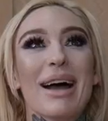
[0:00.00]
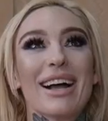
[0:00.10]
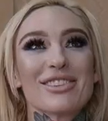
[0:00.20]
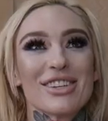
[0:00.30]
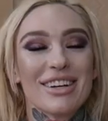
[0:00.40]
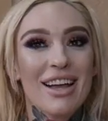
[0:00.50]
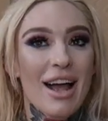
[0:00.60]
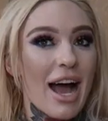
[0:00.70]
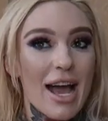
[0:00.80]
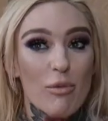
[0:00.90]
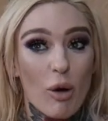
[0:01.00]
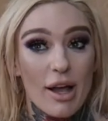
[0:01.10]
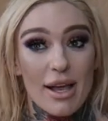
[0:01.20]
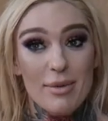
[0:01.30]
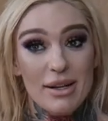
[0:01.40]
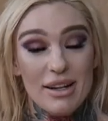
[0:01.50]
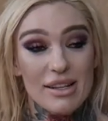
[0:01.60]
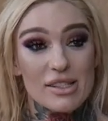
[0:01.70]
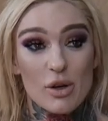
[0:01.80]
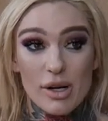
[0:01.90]
know. I can't even imagine. I mean, and
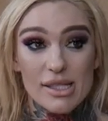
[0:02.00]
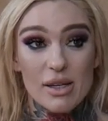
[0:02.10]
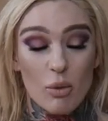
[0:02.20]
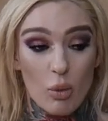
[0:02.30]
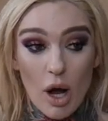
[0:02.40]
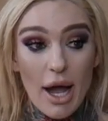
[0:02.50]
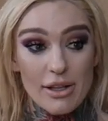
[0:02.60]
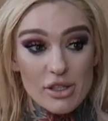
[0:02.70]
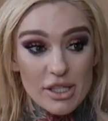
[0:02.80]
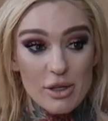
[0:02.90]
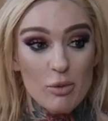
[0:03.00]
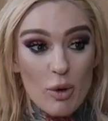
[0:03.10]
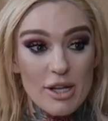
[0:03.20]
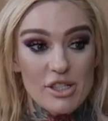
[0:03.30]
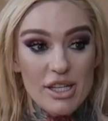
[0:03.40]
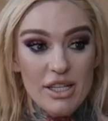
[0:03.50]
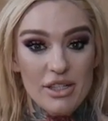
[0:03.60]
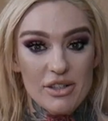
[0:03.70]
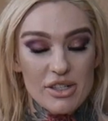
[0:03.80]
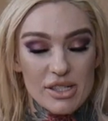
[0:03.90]
it's crazy to watch. Like, you're watching it, and
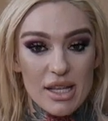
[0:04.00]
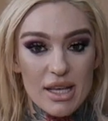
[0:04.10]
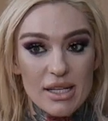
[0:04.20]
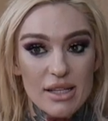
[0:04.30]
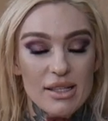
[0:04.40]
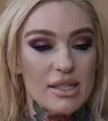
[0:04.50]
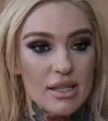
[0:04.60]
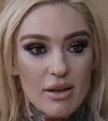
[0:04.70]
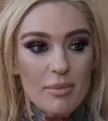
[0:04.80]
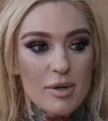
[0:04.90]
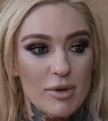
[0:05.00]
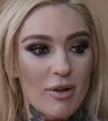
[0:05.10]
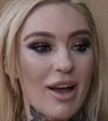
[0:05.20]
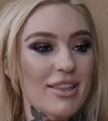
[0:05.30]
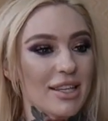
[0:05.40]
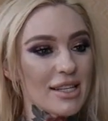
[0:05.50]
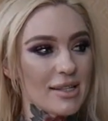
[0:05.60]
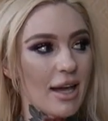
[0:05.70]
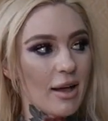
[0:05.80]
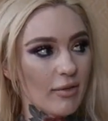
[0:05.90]
you're just like, this cannot be real. I think
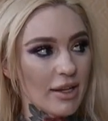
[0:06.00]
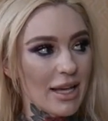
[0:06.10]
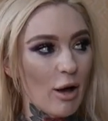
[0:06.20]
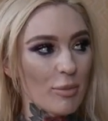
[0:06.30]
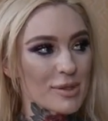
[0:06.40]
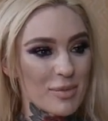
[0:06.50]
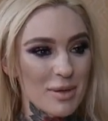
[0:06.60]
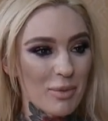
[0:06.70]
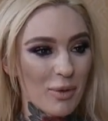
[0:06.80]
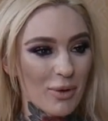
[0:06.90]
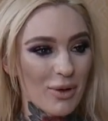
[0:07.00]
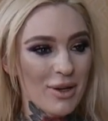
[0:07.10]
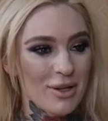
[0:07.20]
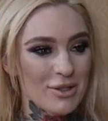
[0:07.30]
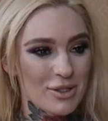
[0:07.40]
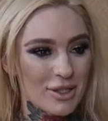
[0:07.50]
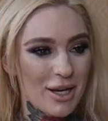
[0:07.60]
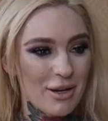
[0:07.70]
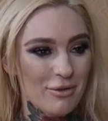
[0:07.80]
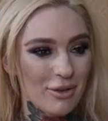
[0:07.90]
it like helps people to
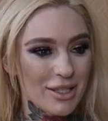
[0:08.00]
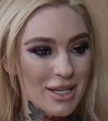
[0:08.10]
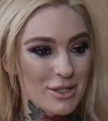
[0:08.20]
kind of like